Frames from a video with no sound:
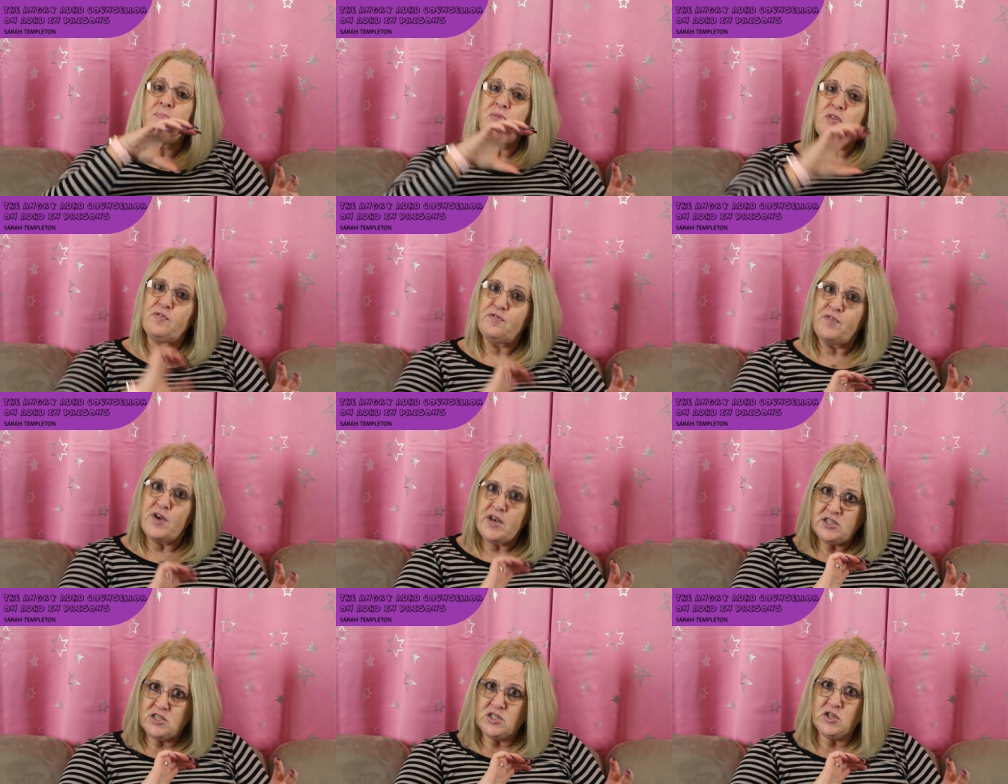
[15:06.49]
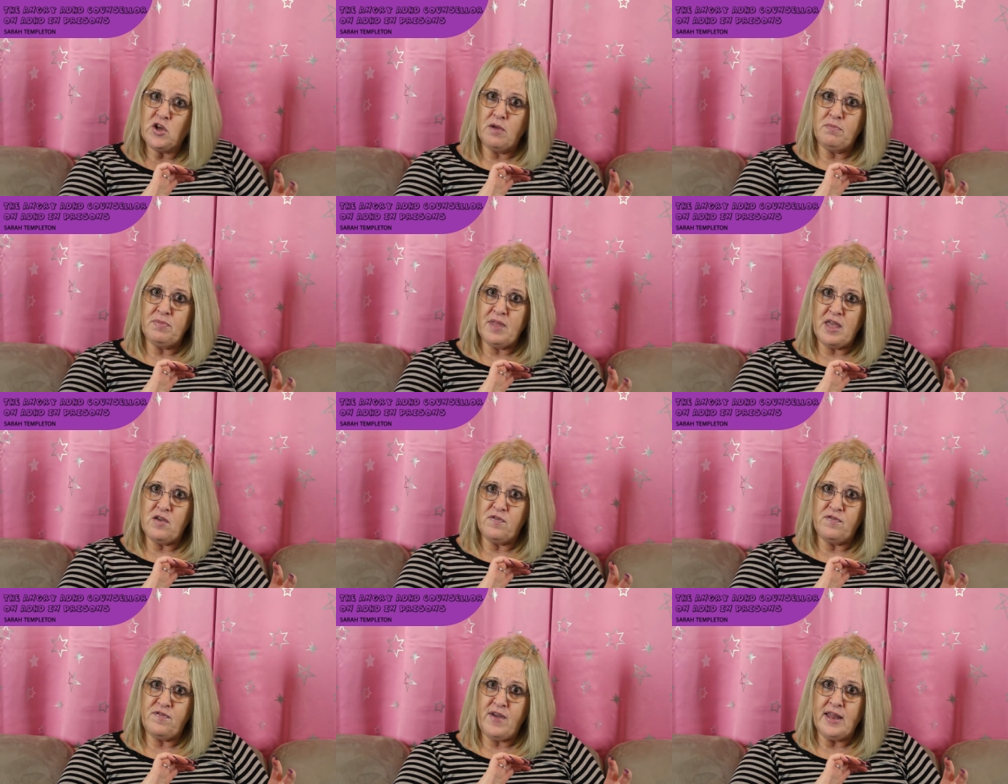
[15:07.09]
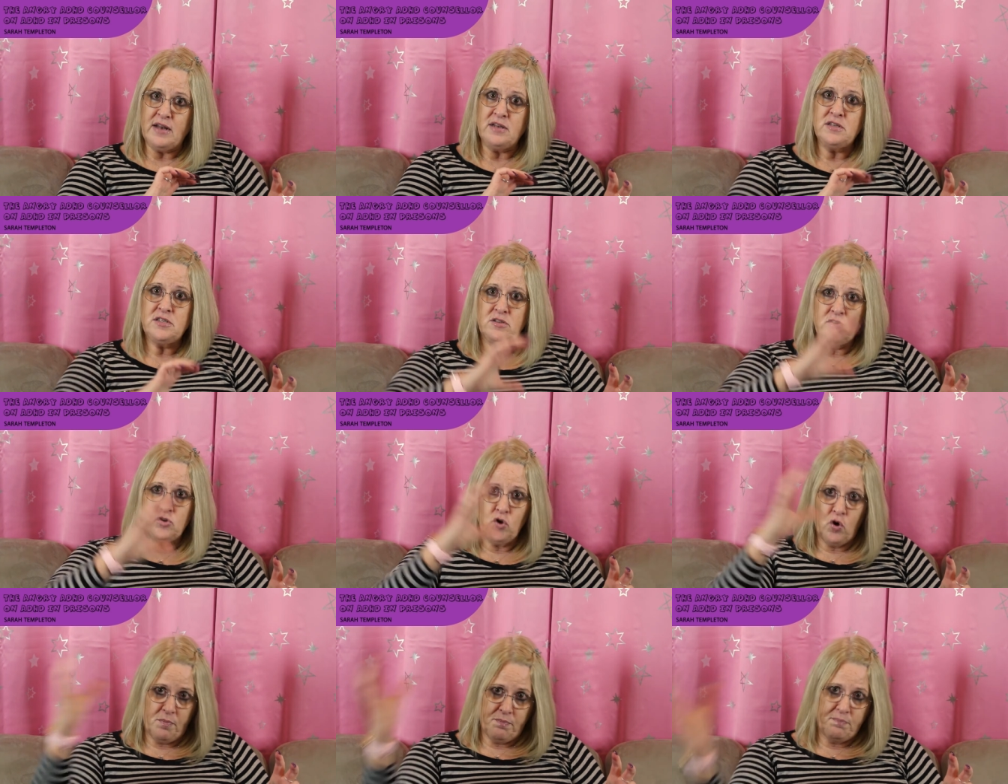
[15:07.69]
the first time they offend
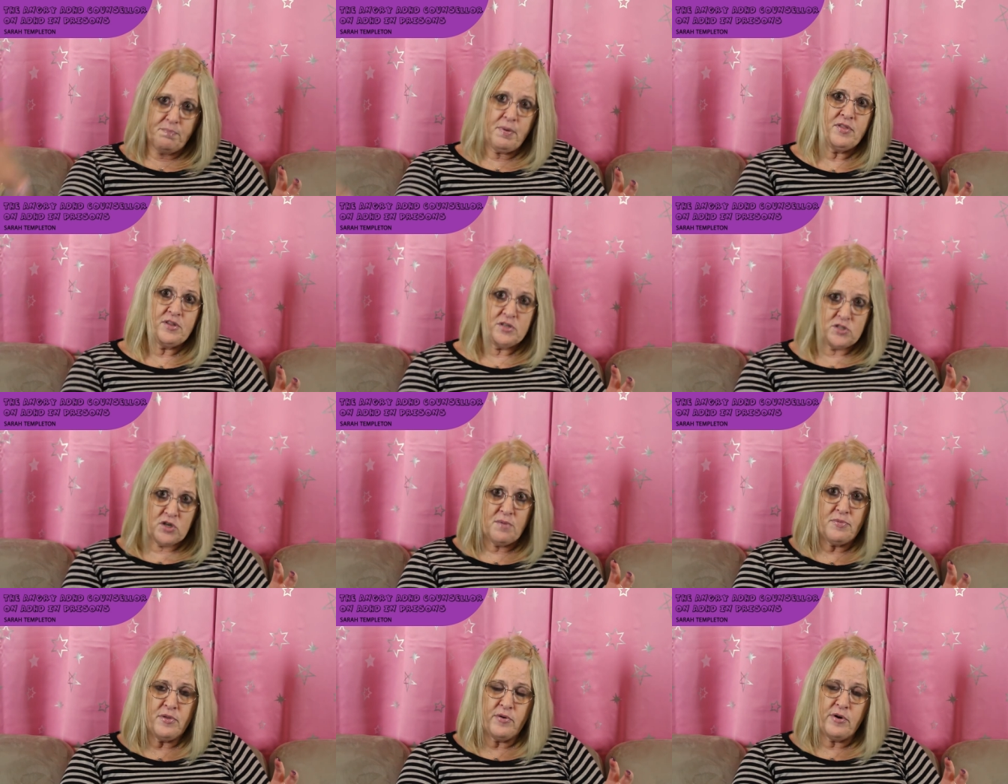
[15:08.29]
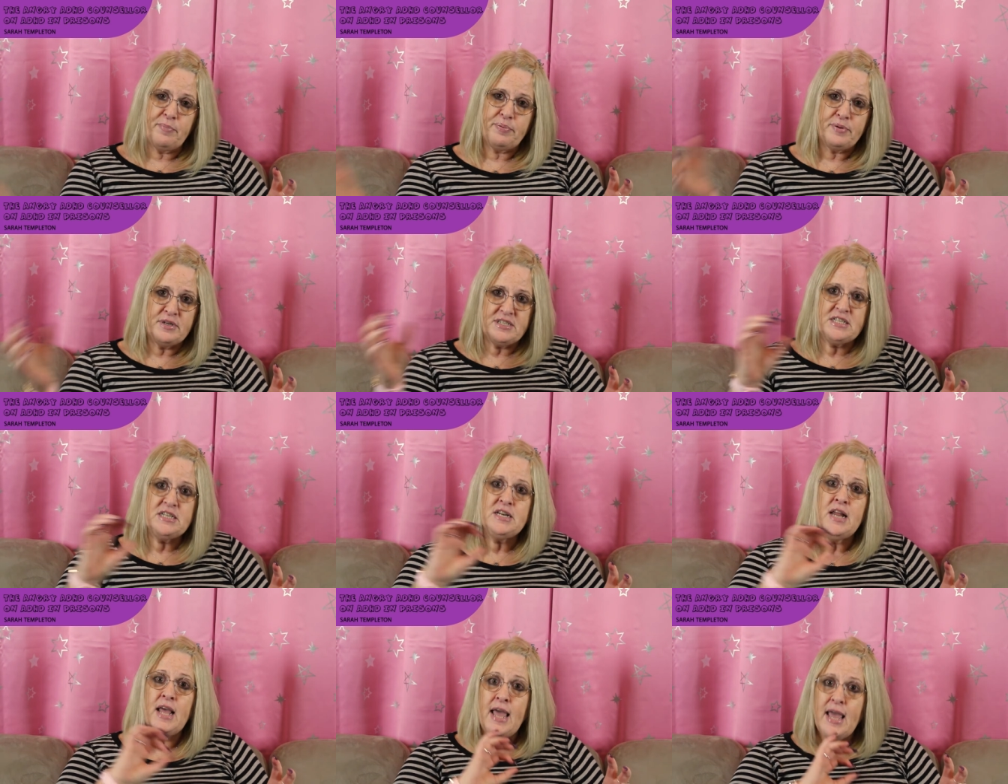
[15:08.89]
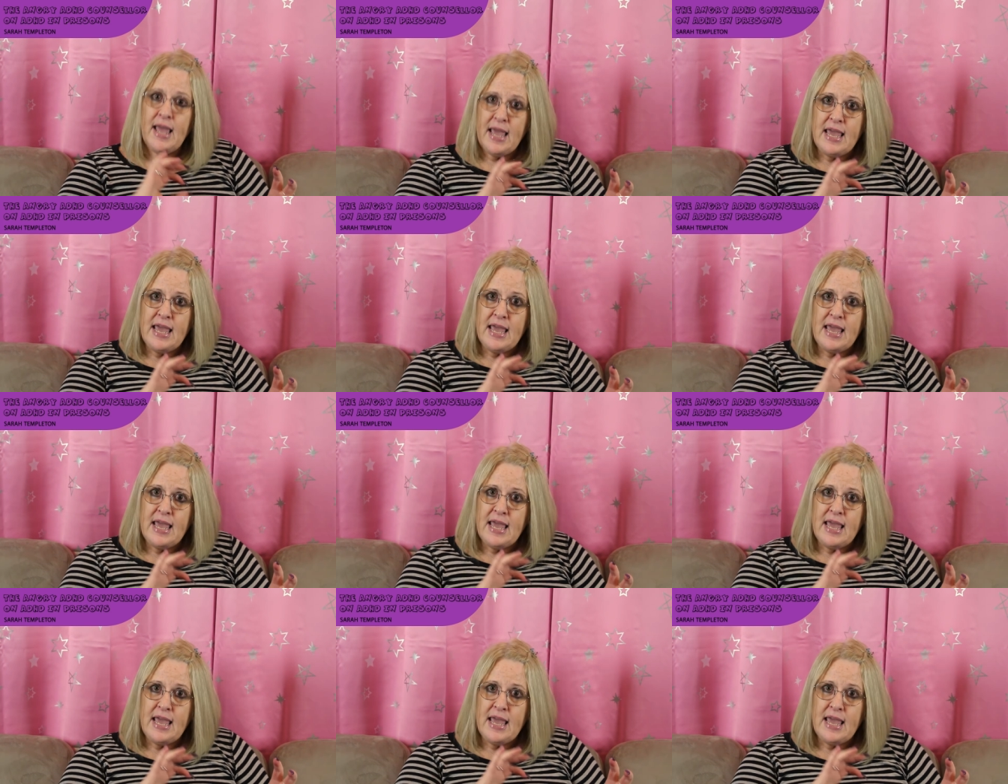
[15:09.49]
not by the time they're in prison